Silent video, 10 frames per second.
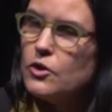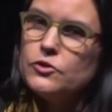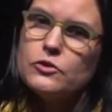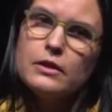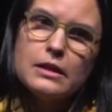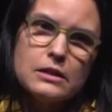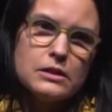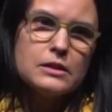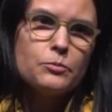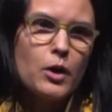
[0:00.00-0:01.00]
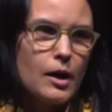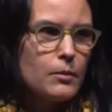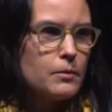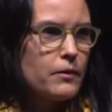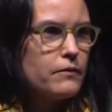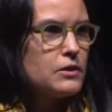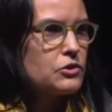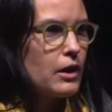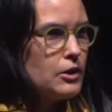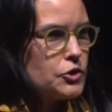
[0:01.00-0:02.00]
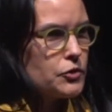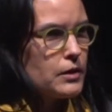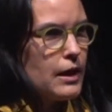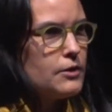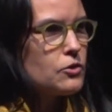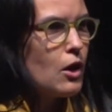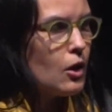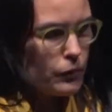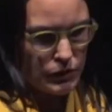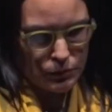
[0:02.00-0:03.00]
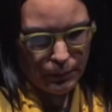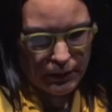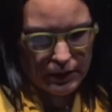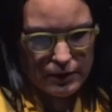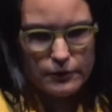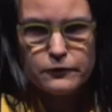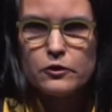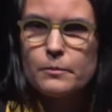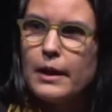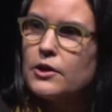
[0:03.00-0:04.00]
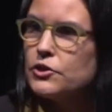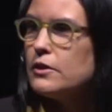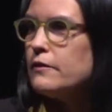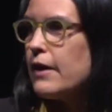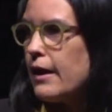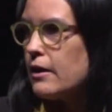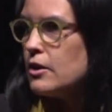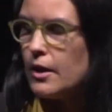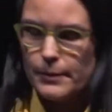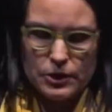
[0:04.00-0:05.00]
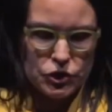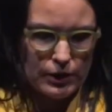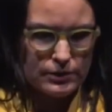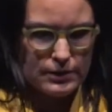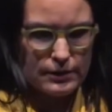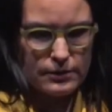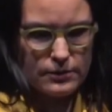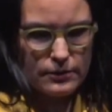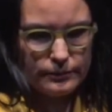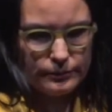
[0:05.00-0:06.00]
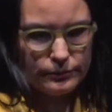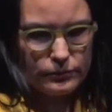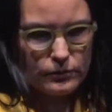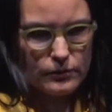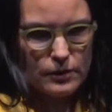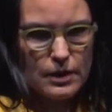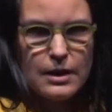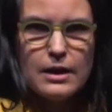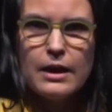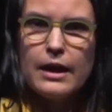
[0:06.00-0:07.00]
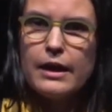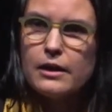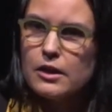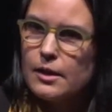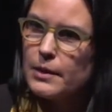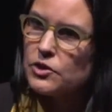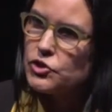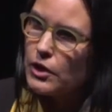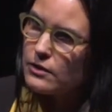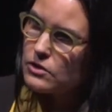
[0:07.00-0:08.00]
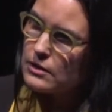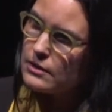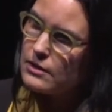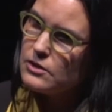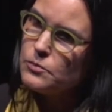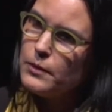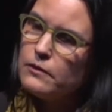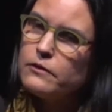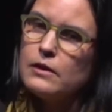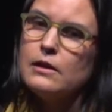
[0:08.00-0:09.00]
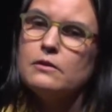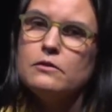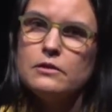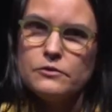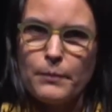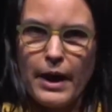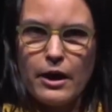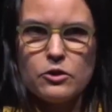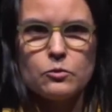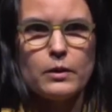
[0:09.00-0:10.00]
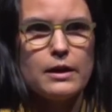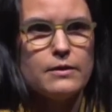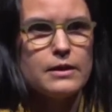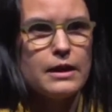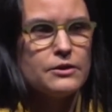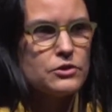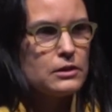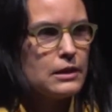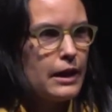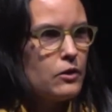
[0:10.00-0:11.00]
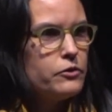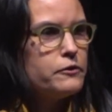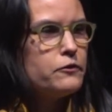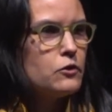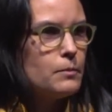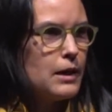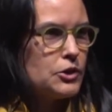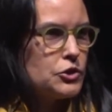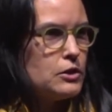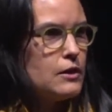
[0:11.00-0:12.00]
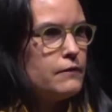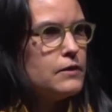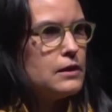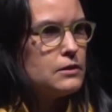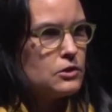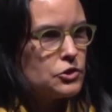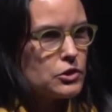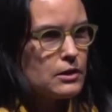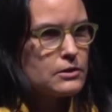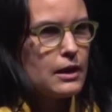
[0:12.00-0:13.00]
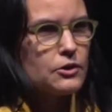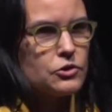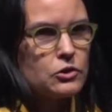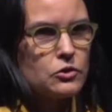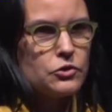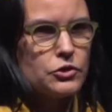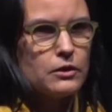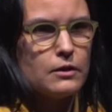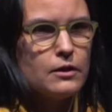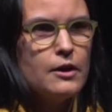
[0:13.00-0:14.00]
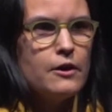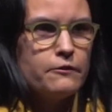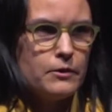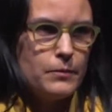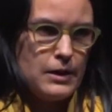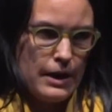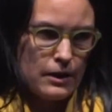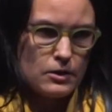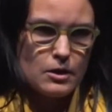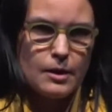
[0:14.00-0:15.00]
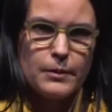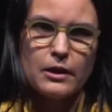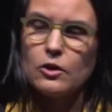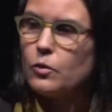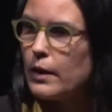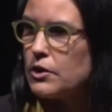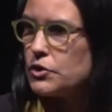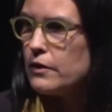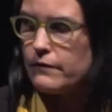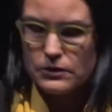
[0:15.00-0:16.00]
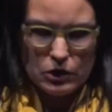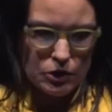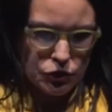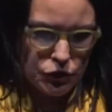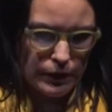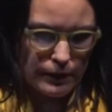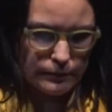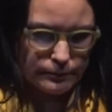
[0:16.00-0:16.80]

So the Indian problem of this country has always been the formation of economic justice. Economic justice has been a pathway that has allowed the formation of the Indigenous exclusion from the economic equation of this country.